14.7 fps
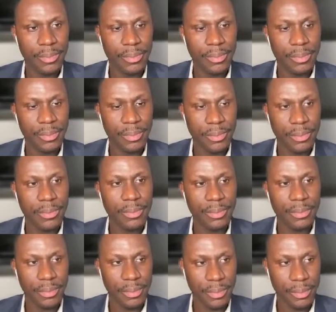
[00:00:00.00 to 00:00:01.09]

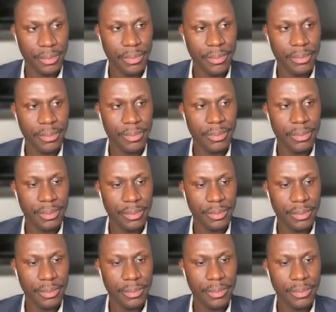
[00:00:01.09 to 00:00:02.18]

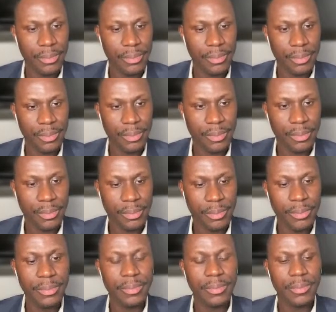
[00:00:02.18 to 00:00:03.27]

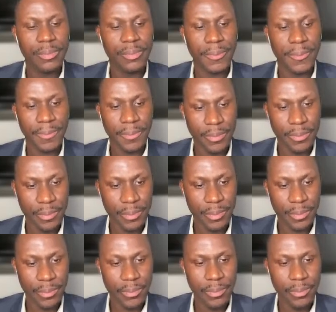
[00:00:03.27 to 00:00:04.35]

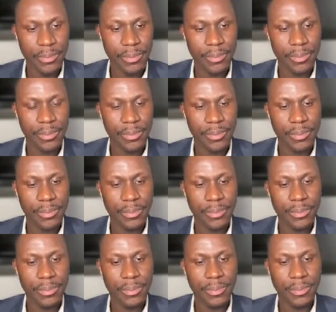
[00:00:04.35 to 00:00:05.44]

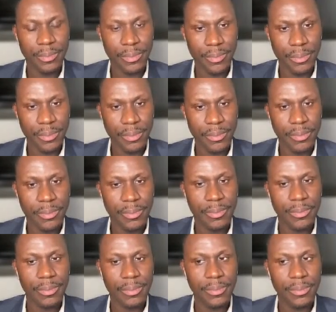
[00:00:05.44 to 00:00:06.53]

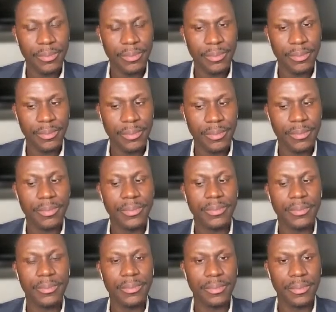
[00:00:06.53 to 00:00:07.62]

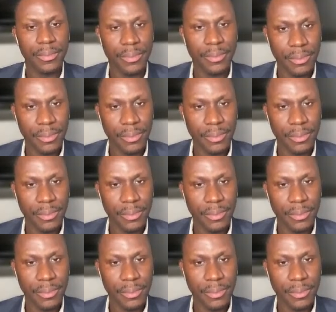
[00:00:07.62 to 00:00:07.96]
(silent)